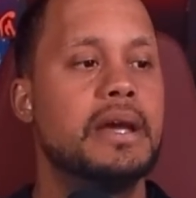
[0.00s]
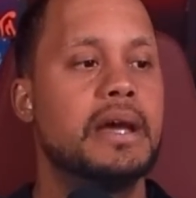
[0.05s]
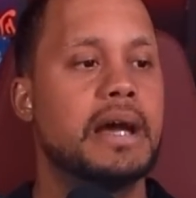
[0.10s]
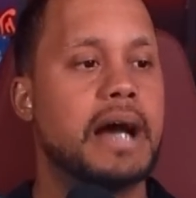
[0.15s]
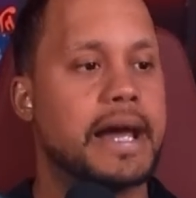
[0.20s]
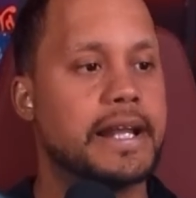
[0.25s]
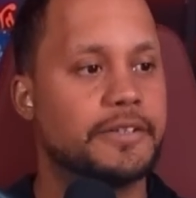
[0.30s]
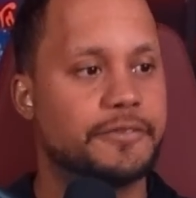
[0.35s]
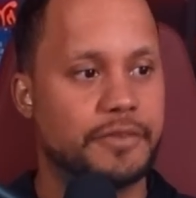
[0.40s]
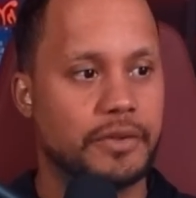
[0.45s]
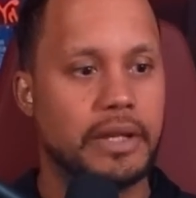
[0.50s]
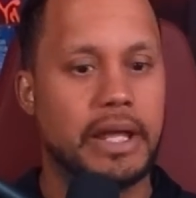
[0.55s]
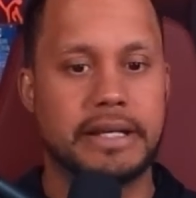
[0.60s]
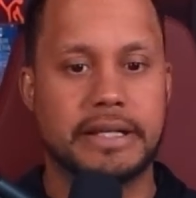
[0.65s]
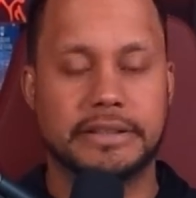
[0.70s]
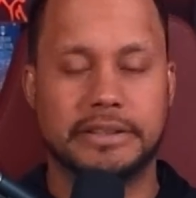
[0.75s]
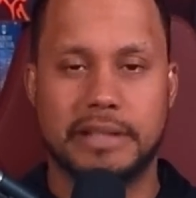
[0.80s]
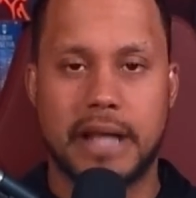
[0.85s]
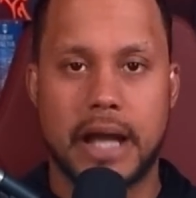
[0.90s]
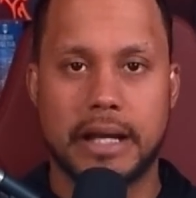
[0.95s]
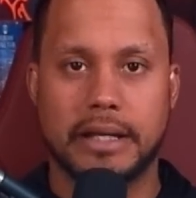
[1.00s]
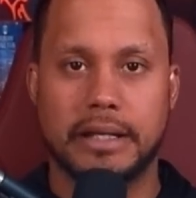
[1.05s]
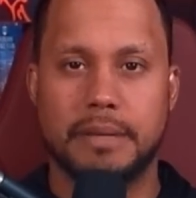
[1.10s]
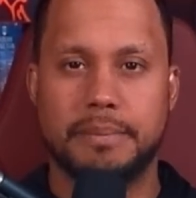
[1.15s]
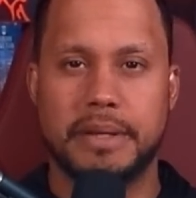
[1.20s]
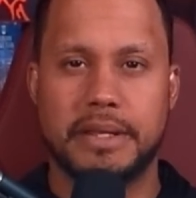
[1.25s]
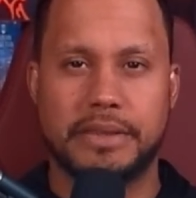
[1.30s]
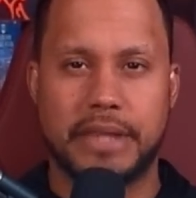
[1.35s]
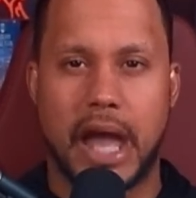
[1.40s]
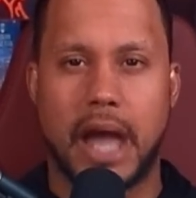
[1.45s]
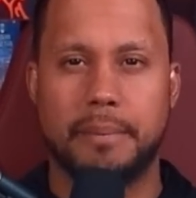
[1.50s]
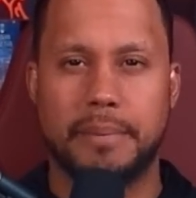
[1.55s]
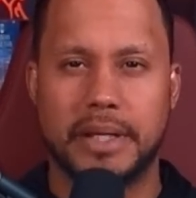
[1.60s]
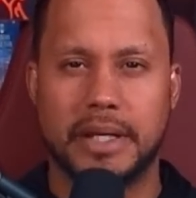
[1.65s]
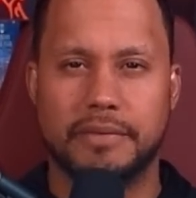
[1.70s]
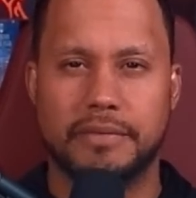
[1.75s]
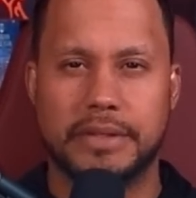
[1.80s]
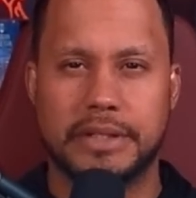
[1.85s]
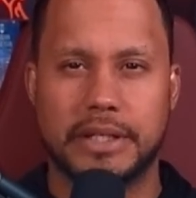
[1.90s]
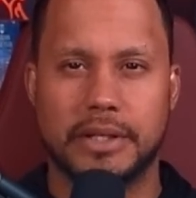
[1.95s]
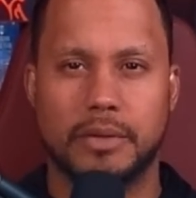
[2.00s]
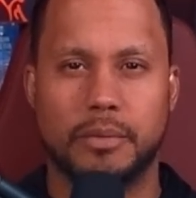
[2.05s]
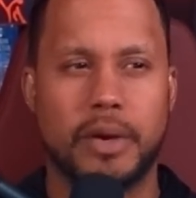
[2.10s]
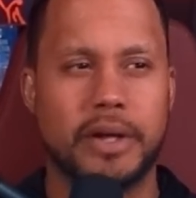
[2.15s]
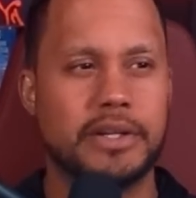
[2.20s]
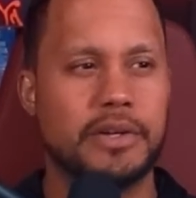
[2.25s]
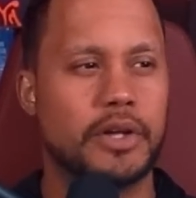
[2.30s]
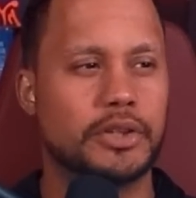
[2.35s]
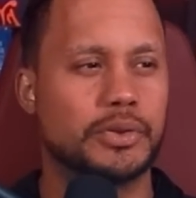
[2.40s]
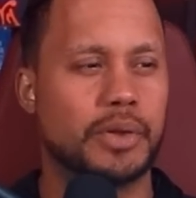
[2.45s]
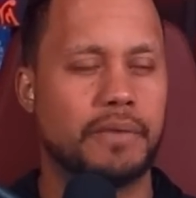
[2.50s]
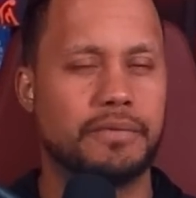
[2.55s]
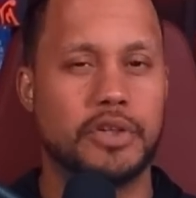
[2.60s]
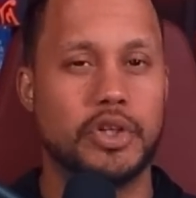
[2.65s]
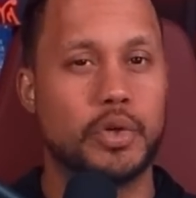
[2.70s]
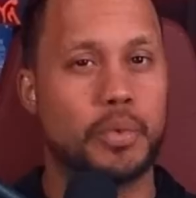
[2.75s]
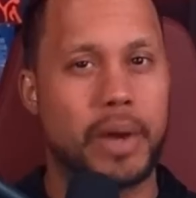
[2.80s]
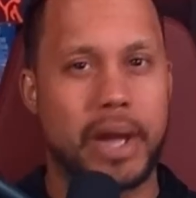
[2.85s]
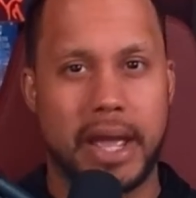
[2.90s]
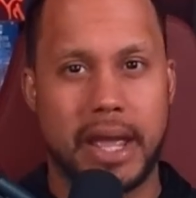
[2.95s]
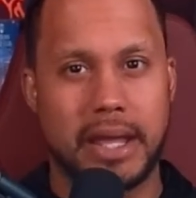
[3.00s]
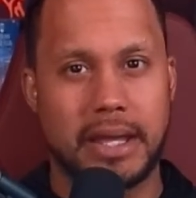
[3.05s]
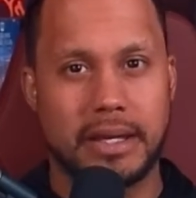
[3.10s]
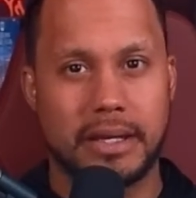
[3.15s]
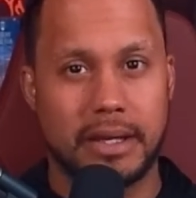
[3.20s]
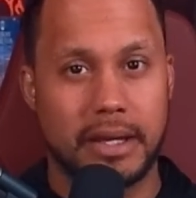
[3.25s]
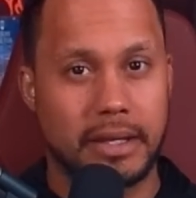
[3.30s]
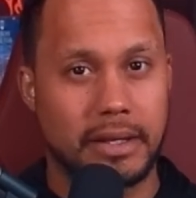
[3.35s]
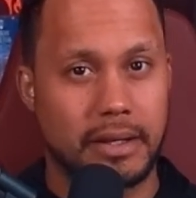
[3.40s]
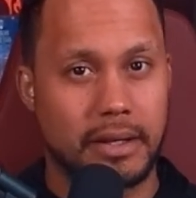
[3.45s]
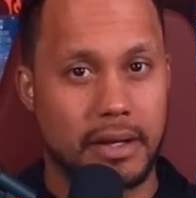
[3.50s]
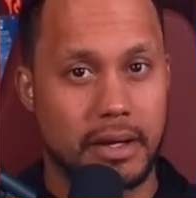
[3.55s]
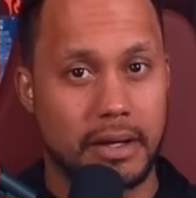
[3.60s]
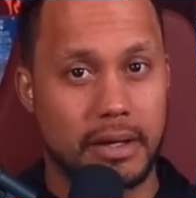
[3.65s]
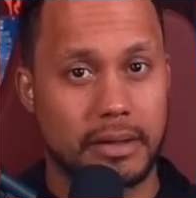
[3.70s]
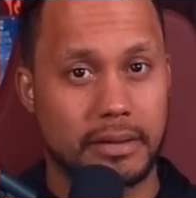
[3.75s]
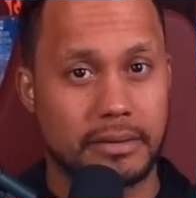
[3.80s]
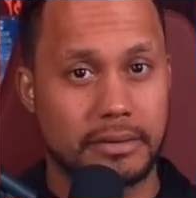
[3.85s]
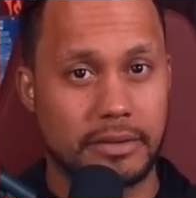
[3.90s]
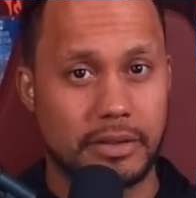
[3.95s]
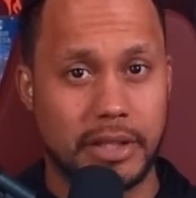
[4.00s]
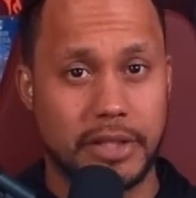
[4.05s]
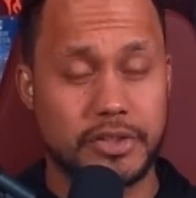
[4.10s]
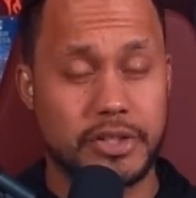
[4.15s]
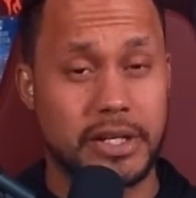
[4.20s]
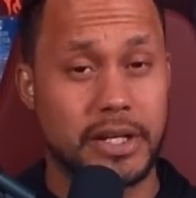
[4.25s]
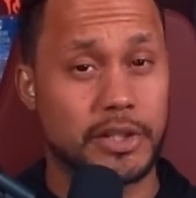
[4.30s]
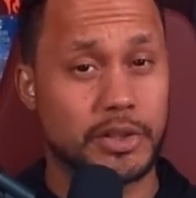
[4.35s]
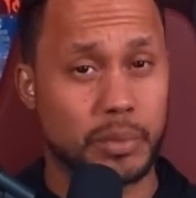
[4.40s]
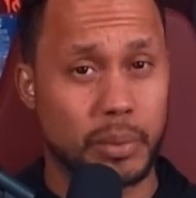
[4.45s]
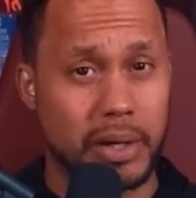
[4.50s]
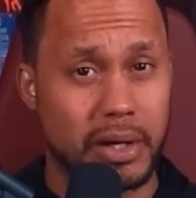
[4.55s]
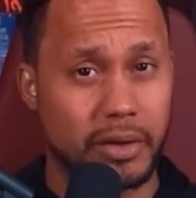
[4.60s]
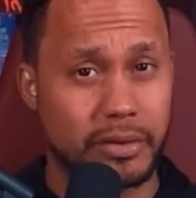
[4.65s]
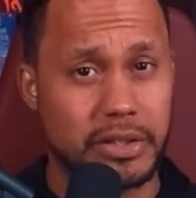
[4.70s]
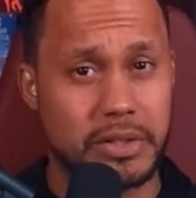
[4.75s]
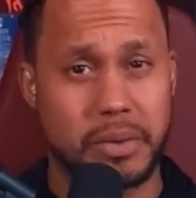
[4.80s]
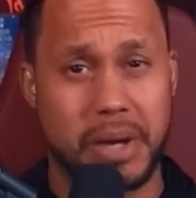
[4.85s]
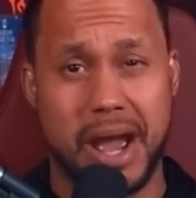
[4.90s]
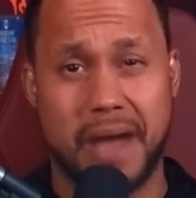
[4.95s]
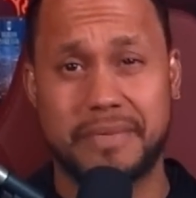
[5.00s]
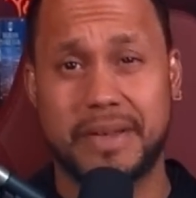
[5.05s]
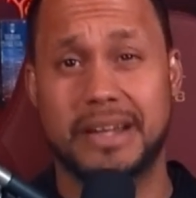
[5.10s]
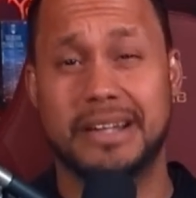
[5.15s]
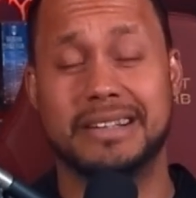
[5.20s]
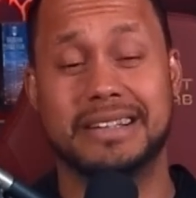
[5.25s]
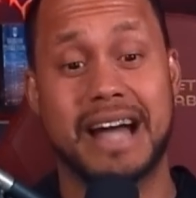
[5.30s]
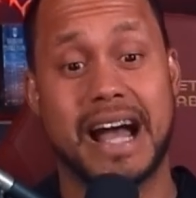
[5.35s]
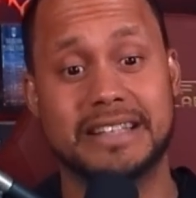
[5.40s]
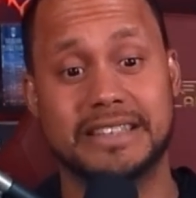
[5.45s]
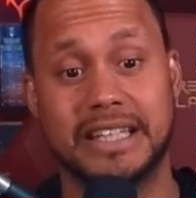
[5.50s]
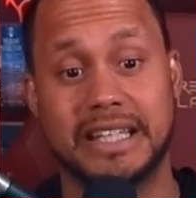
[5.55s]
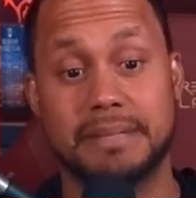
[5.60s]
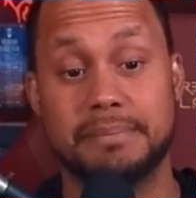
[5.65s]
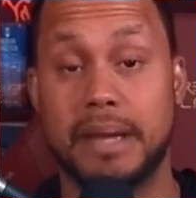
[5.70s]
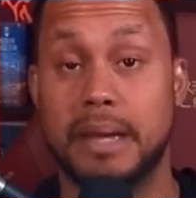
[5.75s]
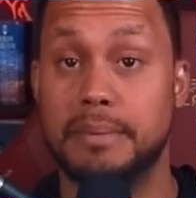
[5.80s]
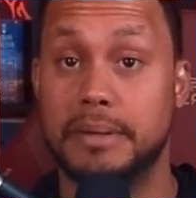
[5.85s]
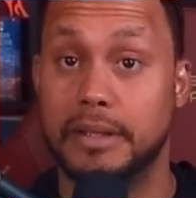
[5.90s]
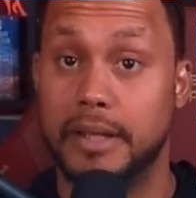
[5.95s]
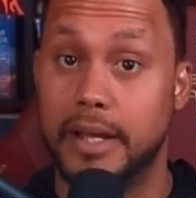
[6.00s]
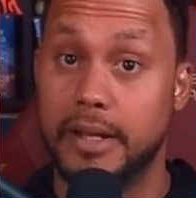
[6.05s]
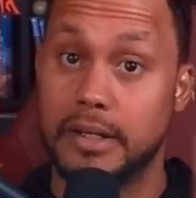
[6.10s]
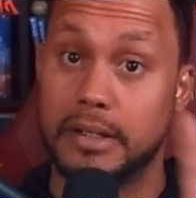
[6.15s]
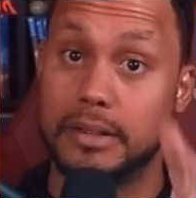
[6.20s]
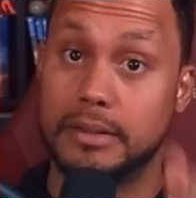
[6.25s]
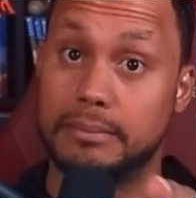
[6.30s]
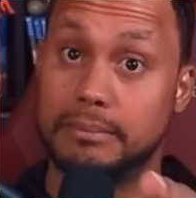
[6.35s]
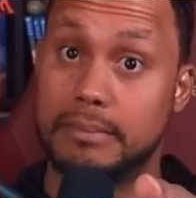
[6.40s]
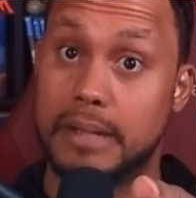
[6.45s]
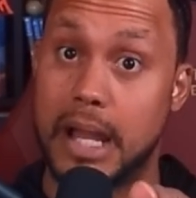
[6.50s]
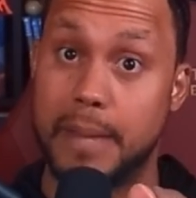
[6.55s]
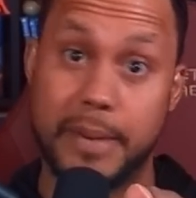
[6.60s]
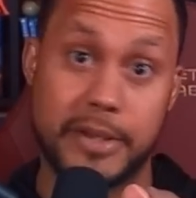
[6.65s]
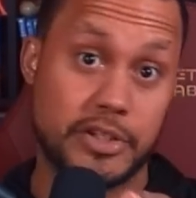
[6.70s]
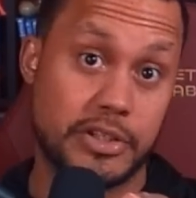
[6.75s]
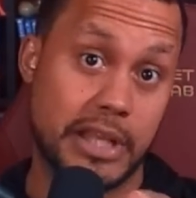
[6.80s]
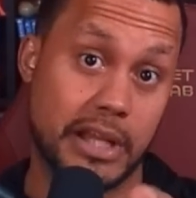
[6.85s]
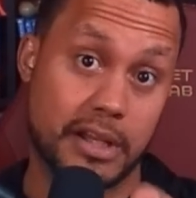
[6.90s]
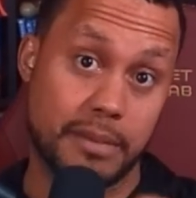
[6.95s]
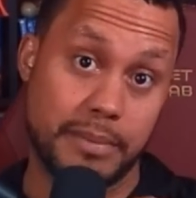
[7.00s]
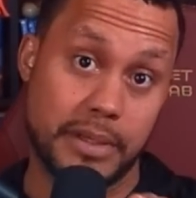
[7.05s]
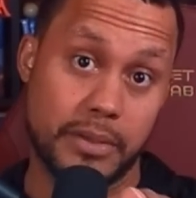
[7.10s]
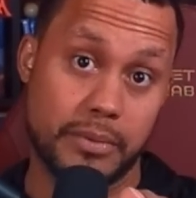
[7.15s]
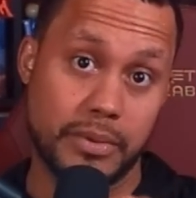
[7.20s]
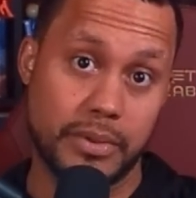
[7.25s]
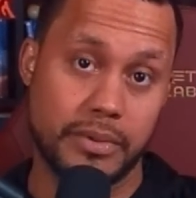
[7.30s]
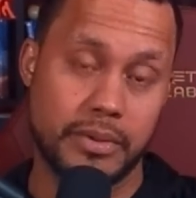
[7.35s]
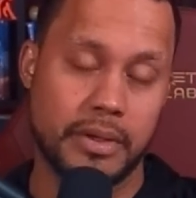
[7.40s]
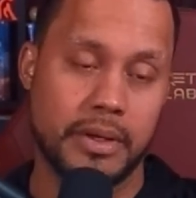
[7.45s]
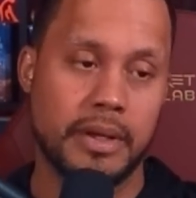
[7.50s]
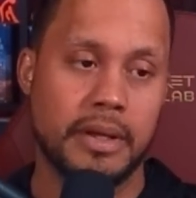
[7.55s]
I just feel like it's not going to be that big of a deal. One, you also have UA in Lich King as well. You don't have that in Classic. Maybe later. I bet you that could be a rune.